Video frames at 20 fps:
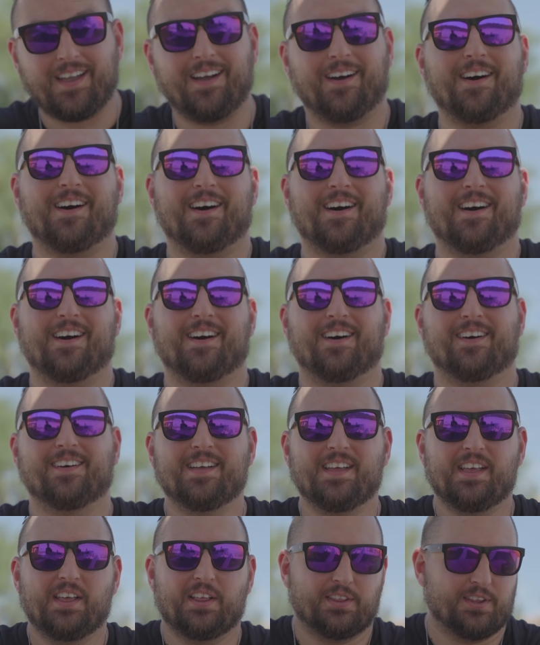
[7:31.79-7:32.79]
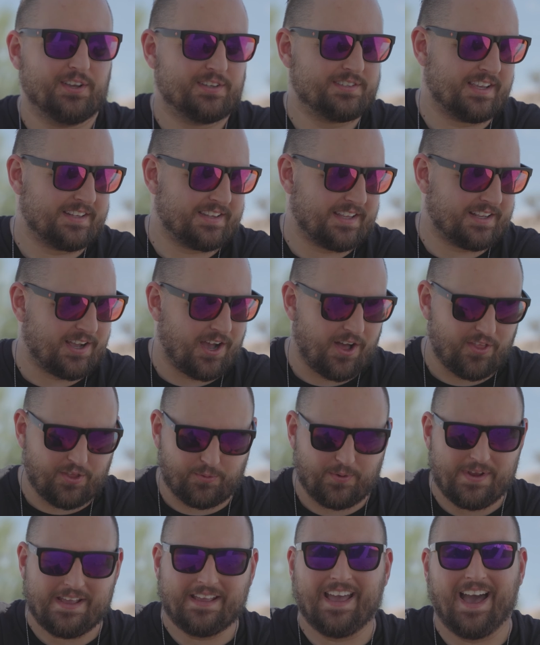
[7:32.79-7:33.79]
Oh, looks like the
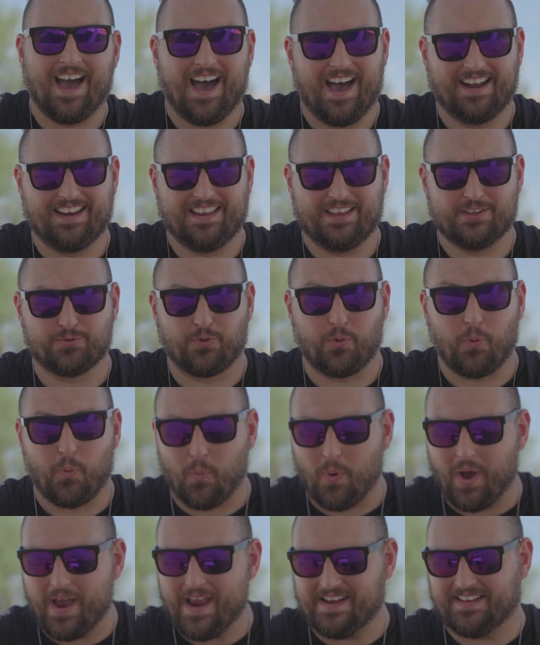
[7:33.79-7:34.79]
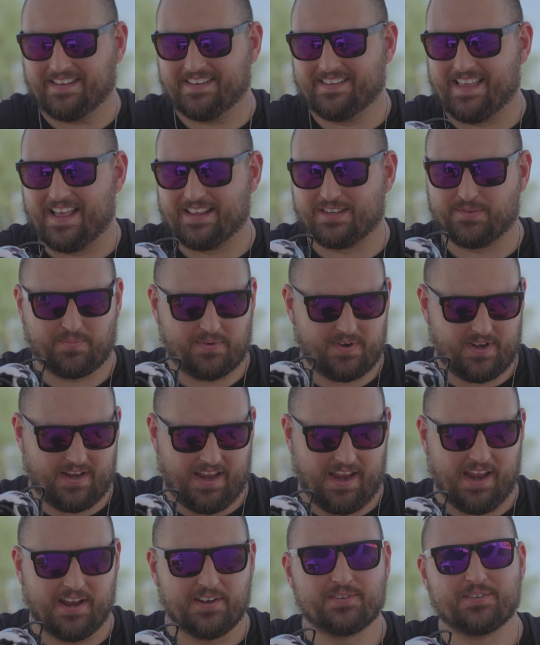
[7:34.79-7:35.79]
color we got is white. That's pretty
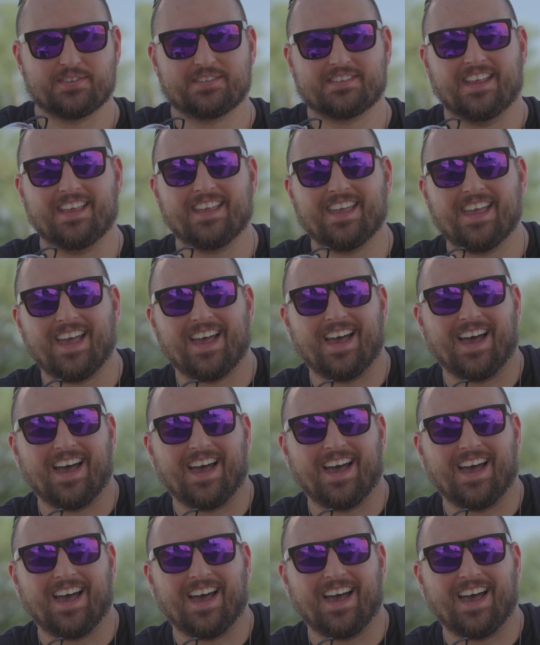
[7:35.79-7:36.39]
interesting.